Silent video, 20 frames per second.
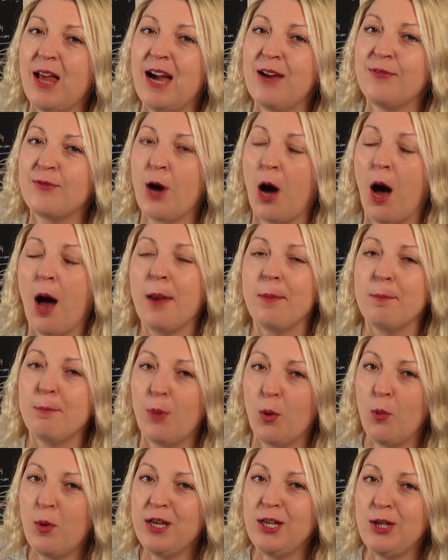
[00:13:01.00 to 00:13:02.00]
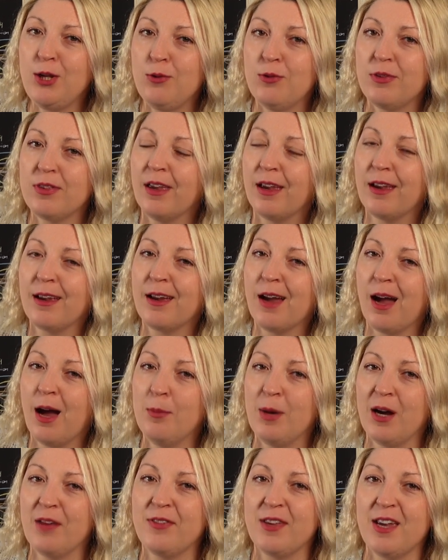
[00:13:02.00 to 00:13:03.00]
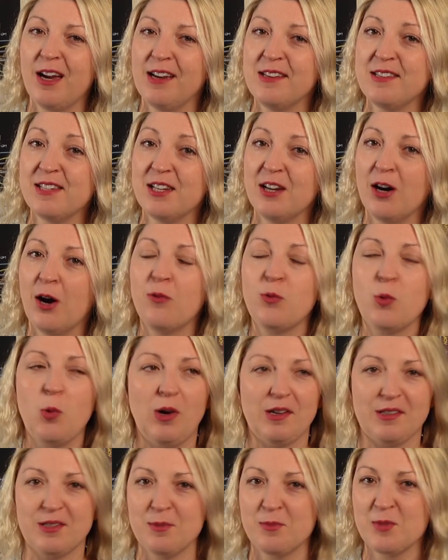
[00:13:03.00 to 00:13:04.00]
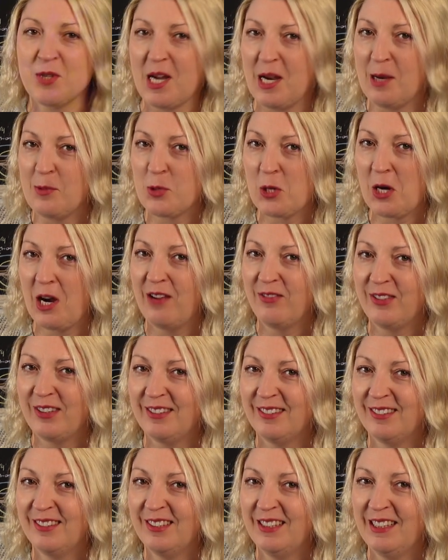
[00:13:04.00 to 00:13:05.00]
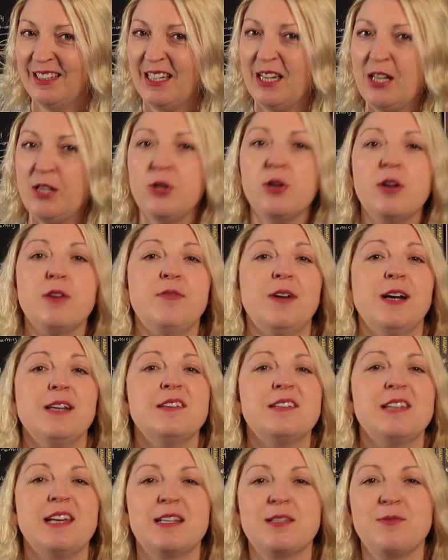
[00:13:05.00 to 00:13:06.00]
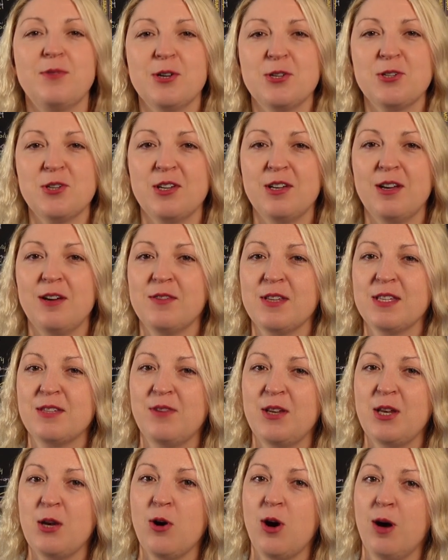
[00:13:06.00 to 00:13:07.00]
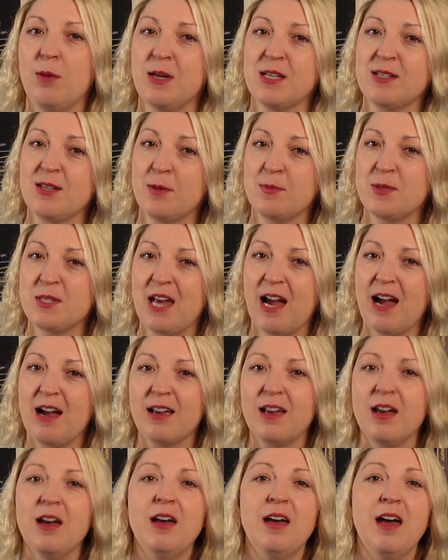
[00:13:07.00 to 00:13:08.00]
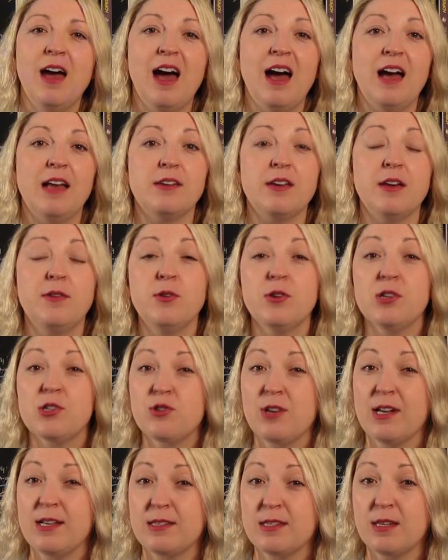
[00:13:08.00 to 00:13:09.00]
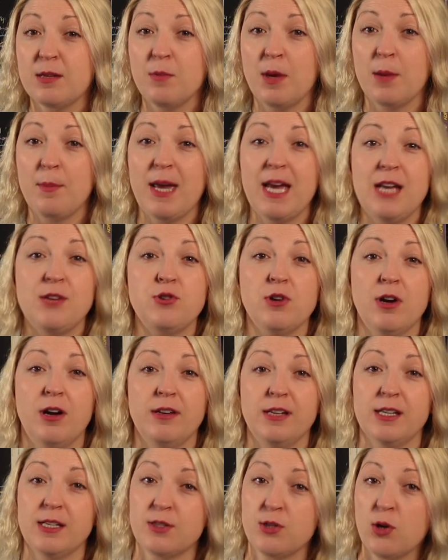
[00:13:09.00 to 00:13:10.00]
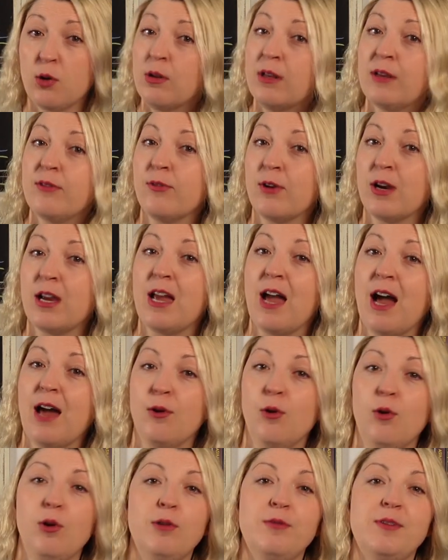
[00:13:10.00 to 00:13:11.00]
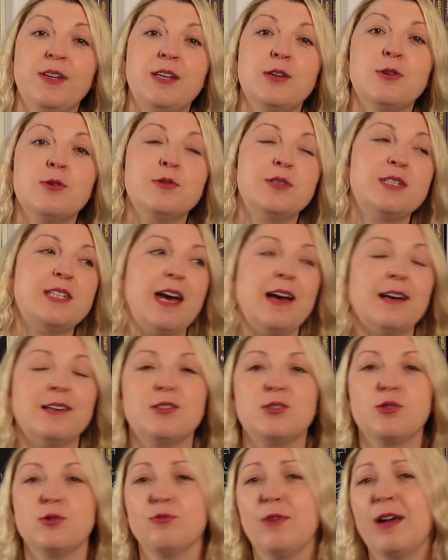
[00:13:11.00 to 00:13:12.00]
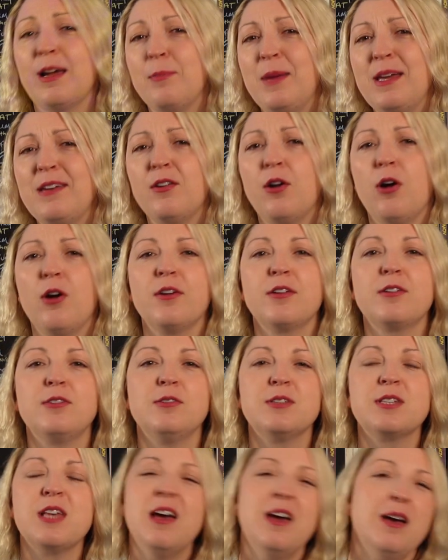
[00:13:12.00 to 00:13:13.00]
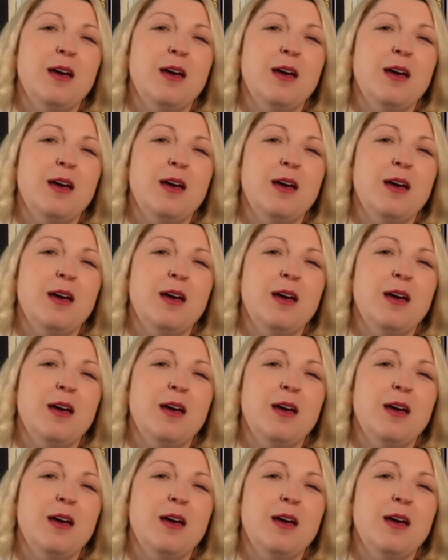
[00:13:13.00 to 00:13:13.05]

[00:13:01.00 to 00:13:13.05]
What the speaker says: I've got. But what do you think about the idea of quantum time travel? You can find a text version of this video on my Substack, and if you're interested, my Patreon is totally free, and all videos, text, recommended articles,